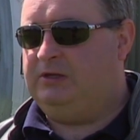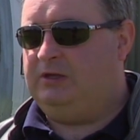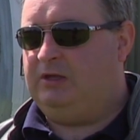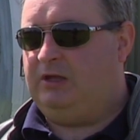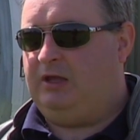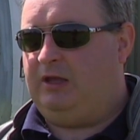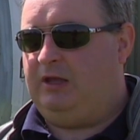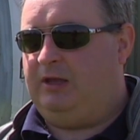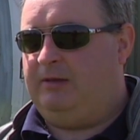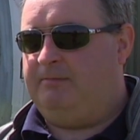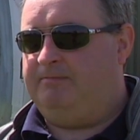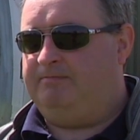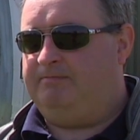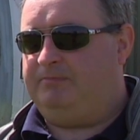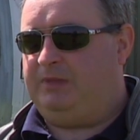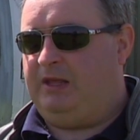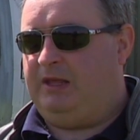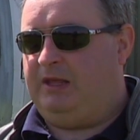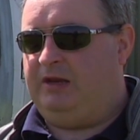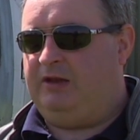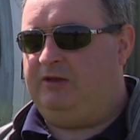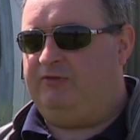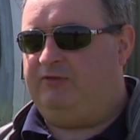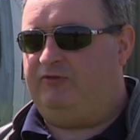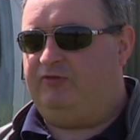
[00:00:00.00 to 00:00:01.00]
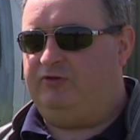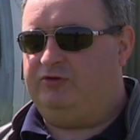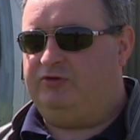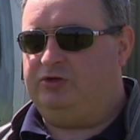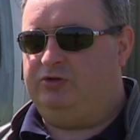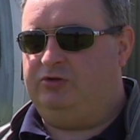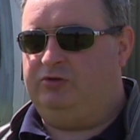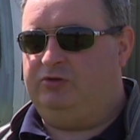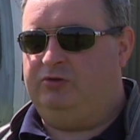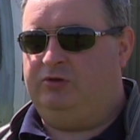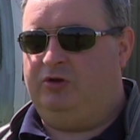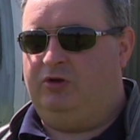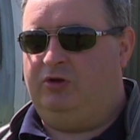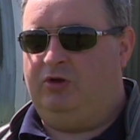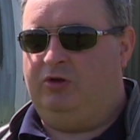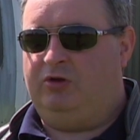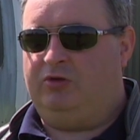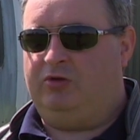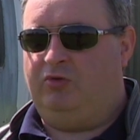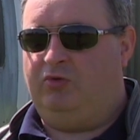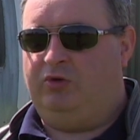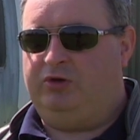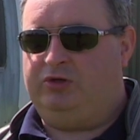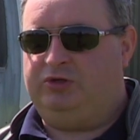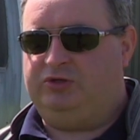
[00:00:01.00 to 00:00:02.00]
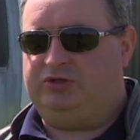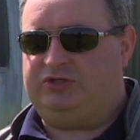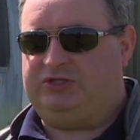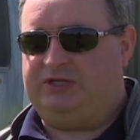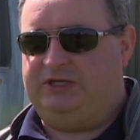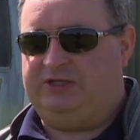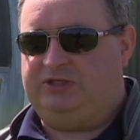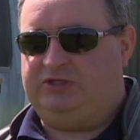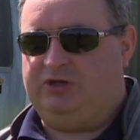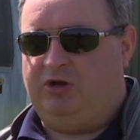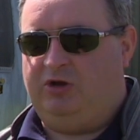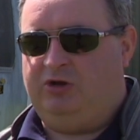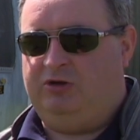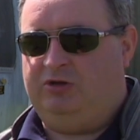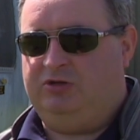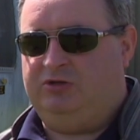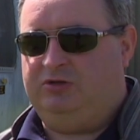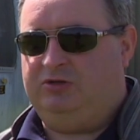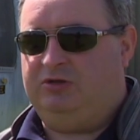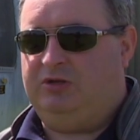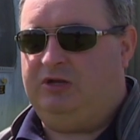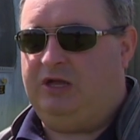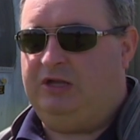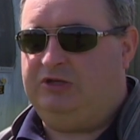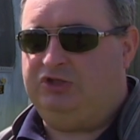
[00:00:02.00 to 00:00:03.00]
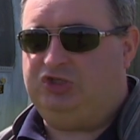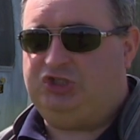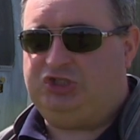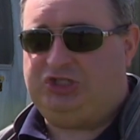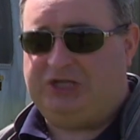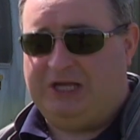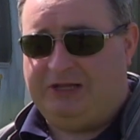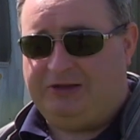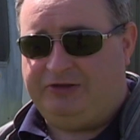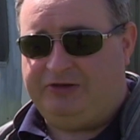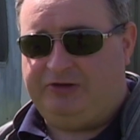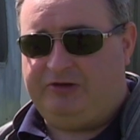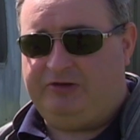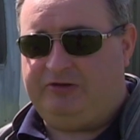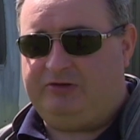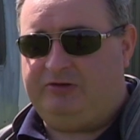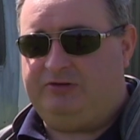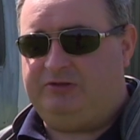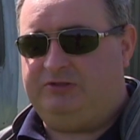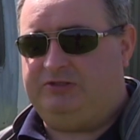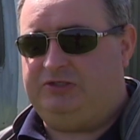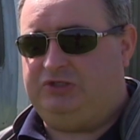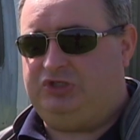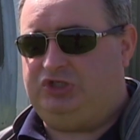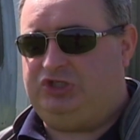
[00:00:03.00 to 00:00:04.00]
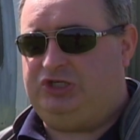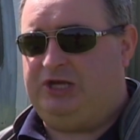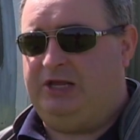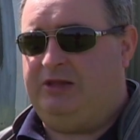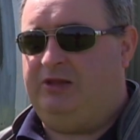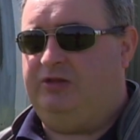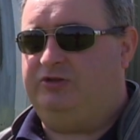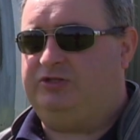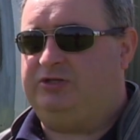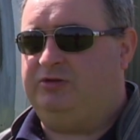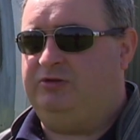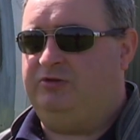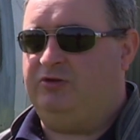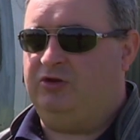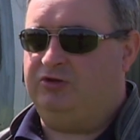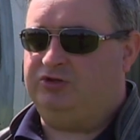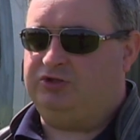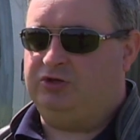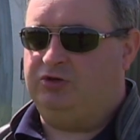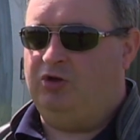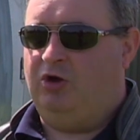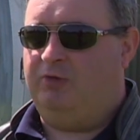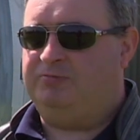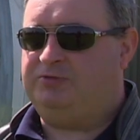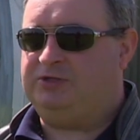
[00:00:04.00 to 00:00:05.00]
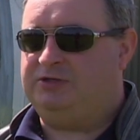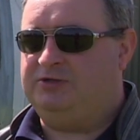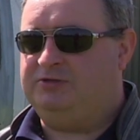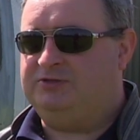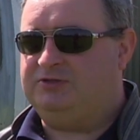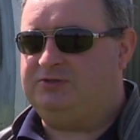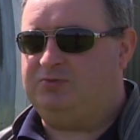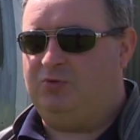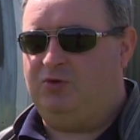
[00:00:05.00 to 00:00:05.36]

um, in it for too long, or you sit down and, and, shelt shelter. So you've got two options.